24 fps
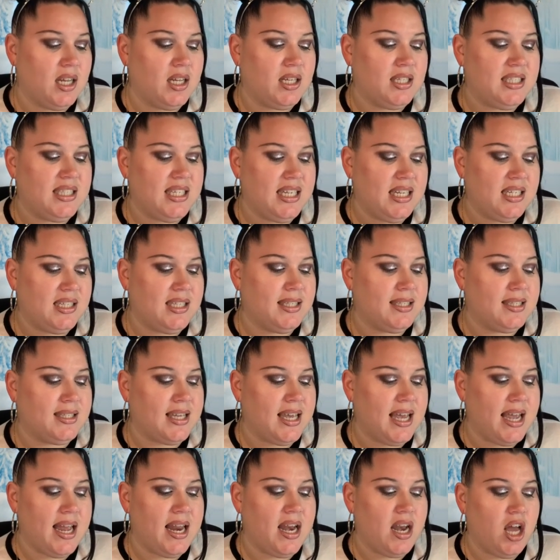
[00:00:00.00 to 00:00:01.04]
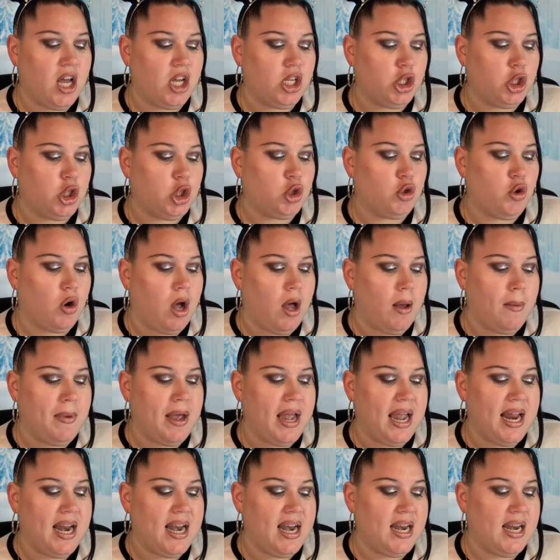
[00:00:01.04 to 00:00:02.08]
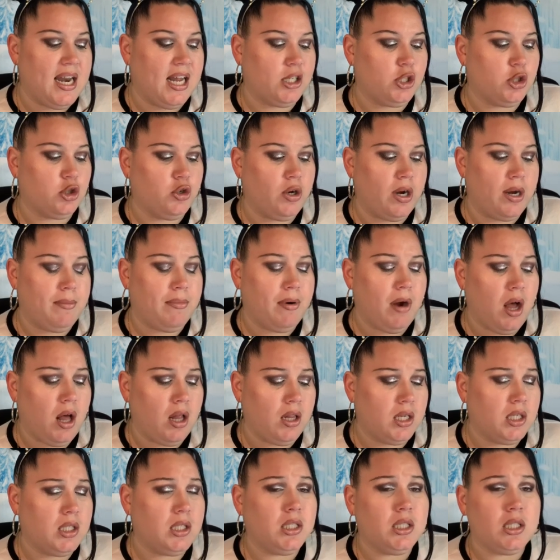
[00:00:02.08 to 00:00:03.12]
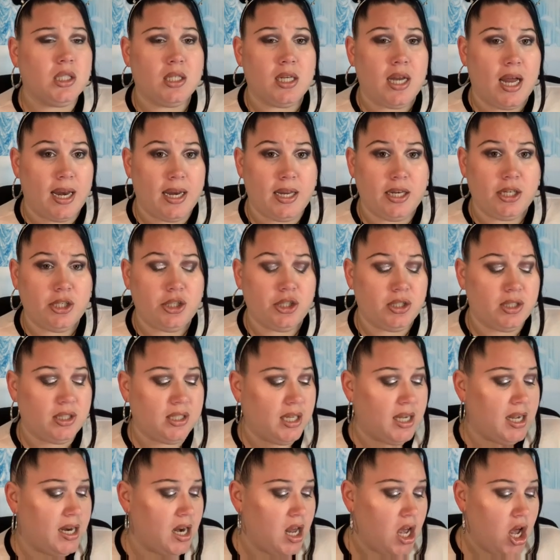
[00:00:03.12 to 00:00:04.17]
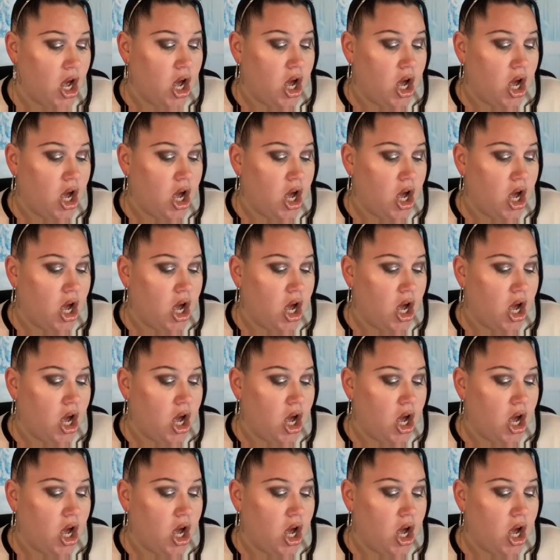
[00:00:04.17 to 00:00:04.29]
Seed to Skin Scrub and Natural Grain Polish. Not interested.